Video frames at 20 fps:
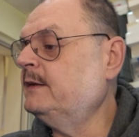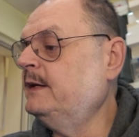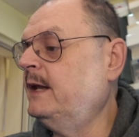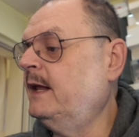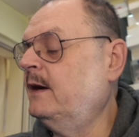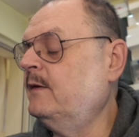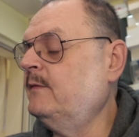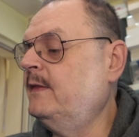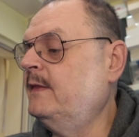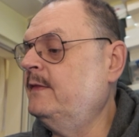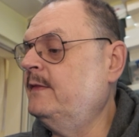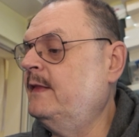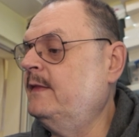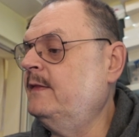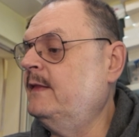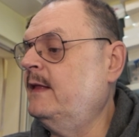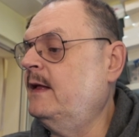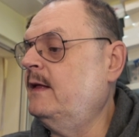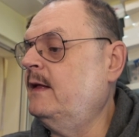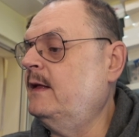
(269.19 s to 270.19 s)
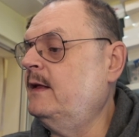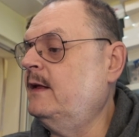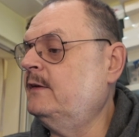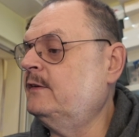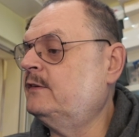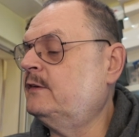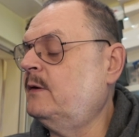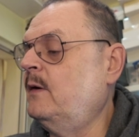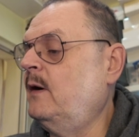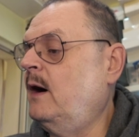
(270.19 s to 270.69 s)
you know,
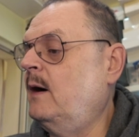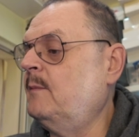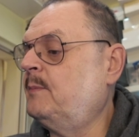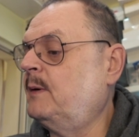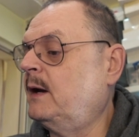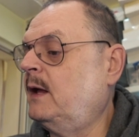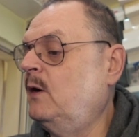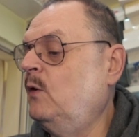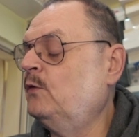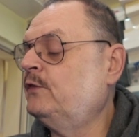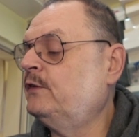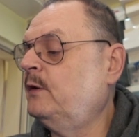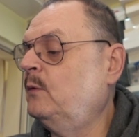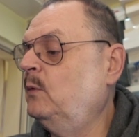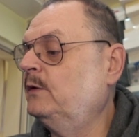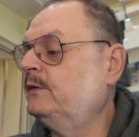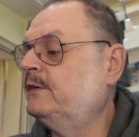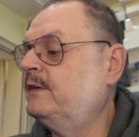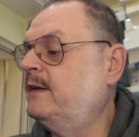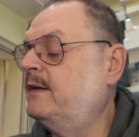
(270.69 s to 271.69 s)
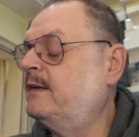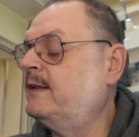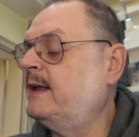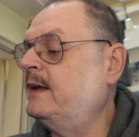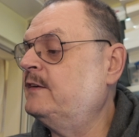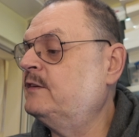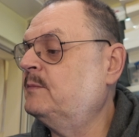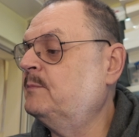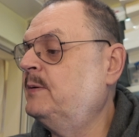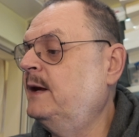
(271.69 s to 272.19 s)
but I also wanted to
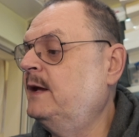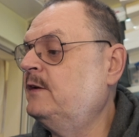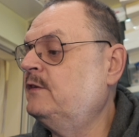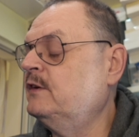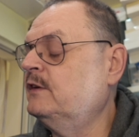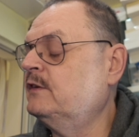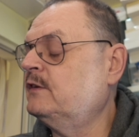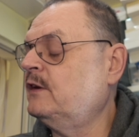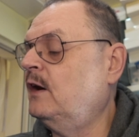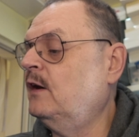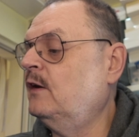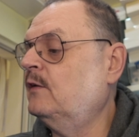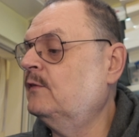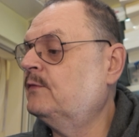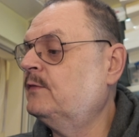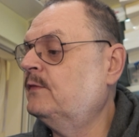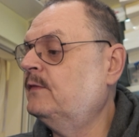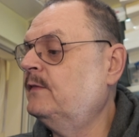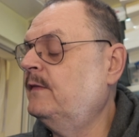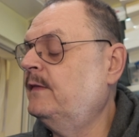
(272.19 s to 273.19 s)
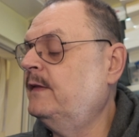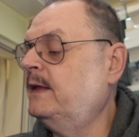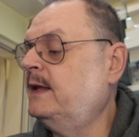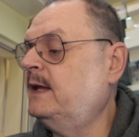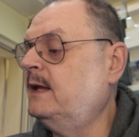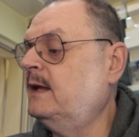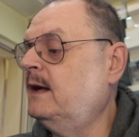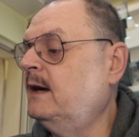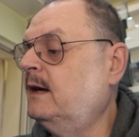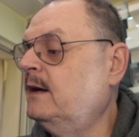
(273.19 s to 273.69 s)
take some pictures of
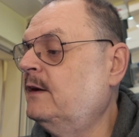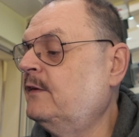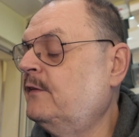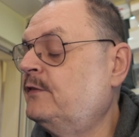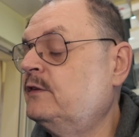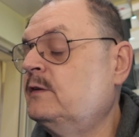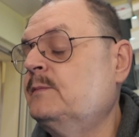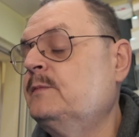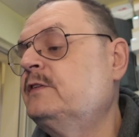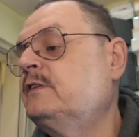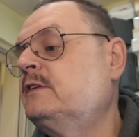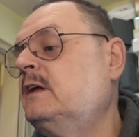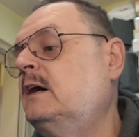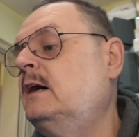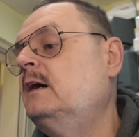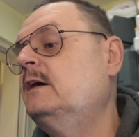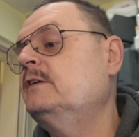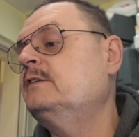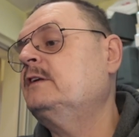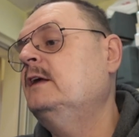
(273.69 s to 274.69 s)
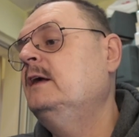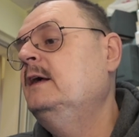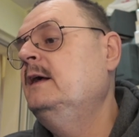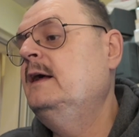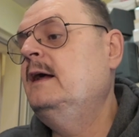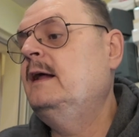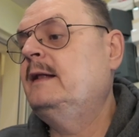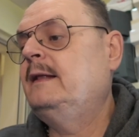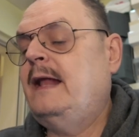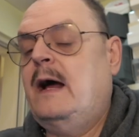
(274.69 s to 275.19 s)
of some stars.
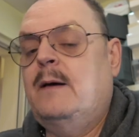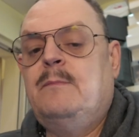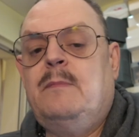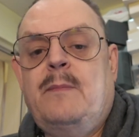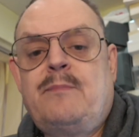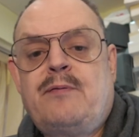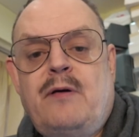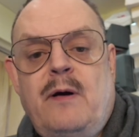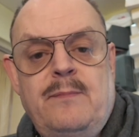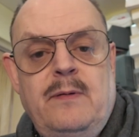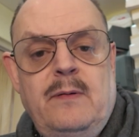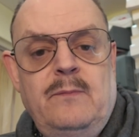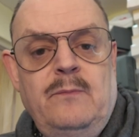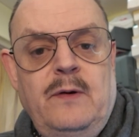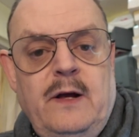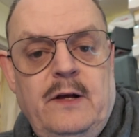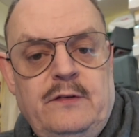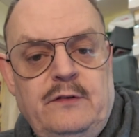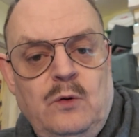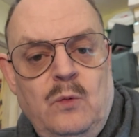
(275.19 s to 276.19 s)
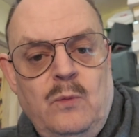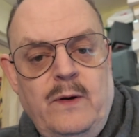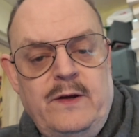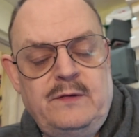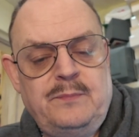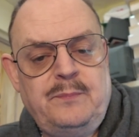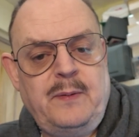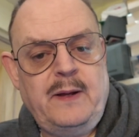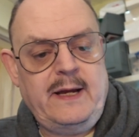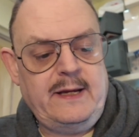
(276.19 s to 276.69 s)
Now, my problem has
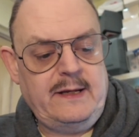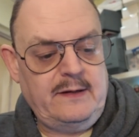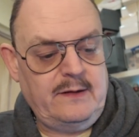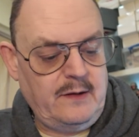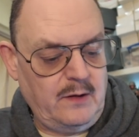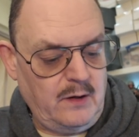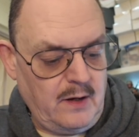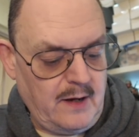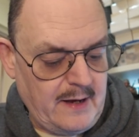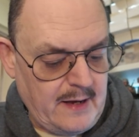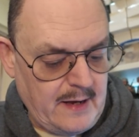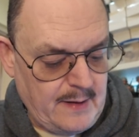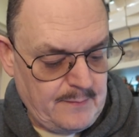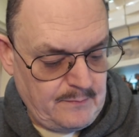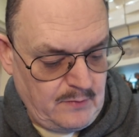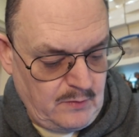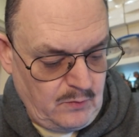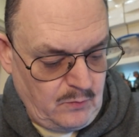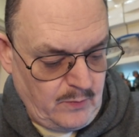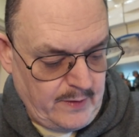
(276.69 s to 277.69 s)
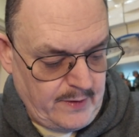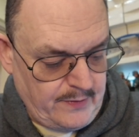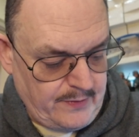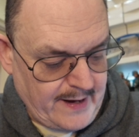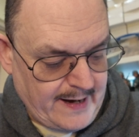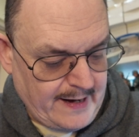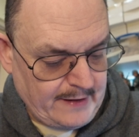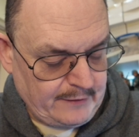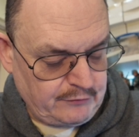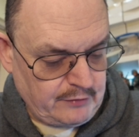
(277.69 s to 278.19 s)
always been
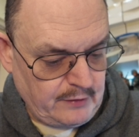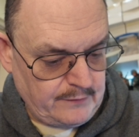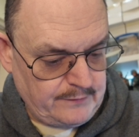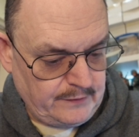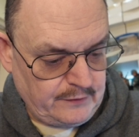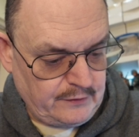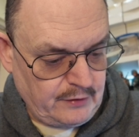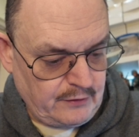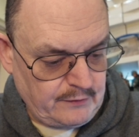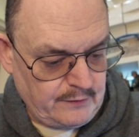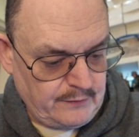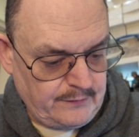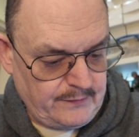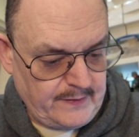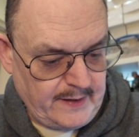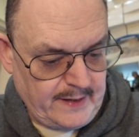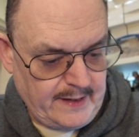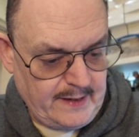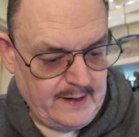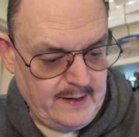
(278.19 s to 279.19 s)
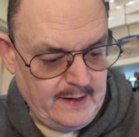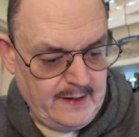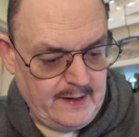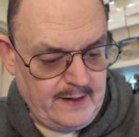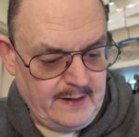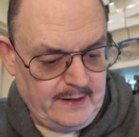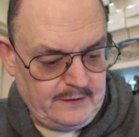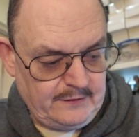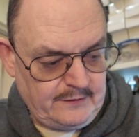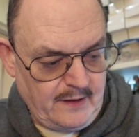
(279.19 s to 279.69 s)
with astrophotography
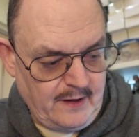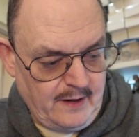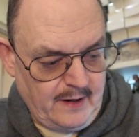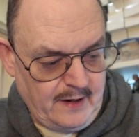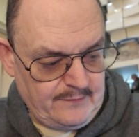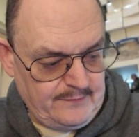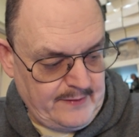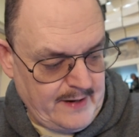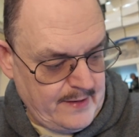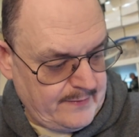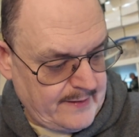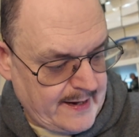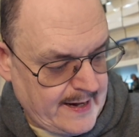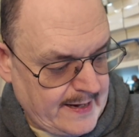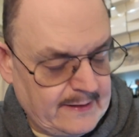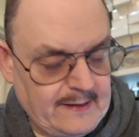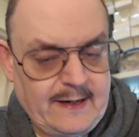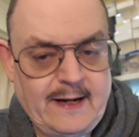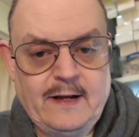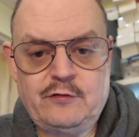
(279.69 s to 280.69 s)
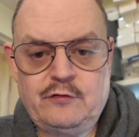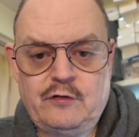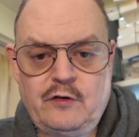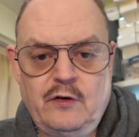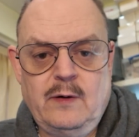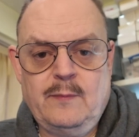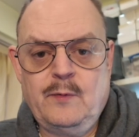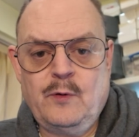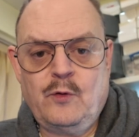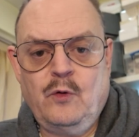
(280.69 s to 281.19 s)
is that I've never had an
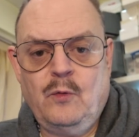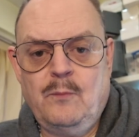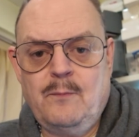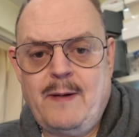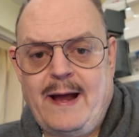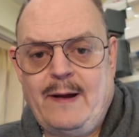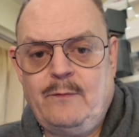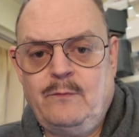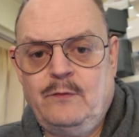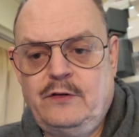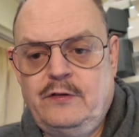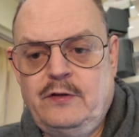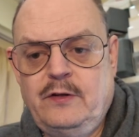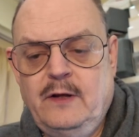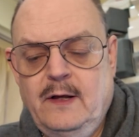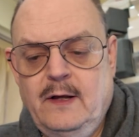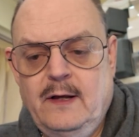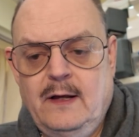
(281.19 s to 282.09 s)
astronomical mount,